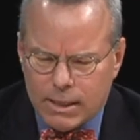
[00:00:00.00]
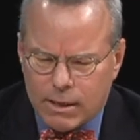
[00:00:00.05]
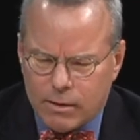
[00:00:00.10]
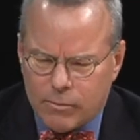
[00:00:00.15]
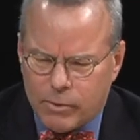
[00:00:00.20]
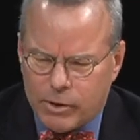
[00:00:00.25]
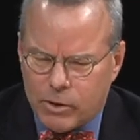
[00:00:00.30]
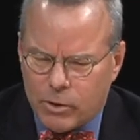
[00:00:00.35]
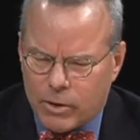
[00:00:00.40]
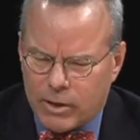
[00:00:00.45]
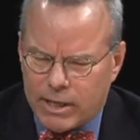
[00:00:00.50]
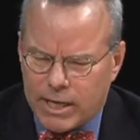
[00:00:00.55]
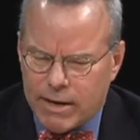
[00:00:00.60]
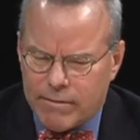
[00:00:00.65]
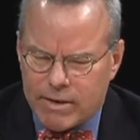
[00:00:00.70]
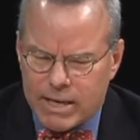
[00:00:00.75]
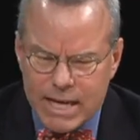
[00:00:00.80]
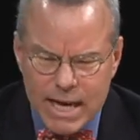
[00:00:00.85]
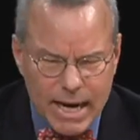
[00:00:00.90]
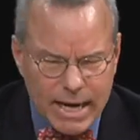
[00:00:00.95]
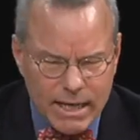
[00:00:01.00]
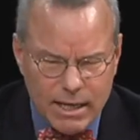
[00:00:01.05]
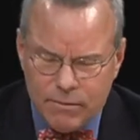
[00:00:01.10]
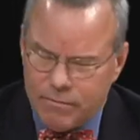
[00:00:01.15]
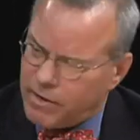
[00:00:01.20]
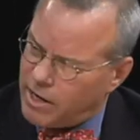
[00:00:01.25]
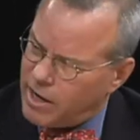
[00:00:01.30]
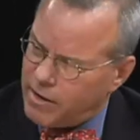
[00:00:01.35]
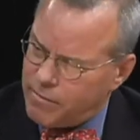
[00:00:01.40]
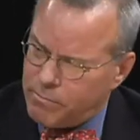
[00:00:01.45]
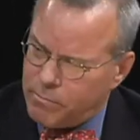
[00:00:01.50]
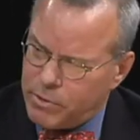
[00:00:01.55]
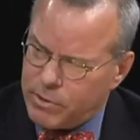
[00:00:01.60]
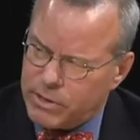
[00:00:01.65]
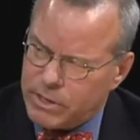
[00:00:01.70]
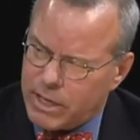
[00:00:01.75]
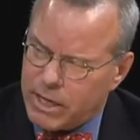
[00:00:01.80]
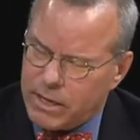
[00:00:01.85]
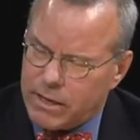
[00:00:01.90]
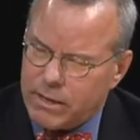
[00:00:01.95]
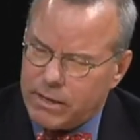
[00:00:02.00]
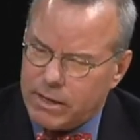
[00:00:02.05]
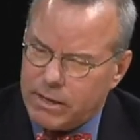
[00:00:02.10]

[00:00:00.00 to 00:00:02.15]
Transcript: We currently have a 95%, I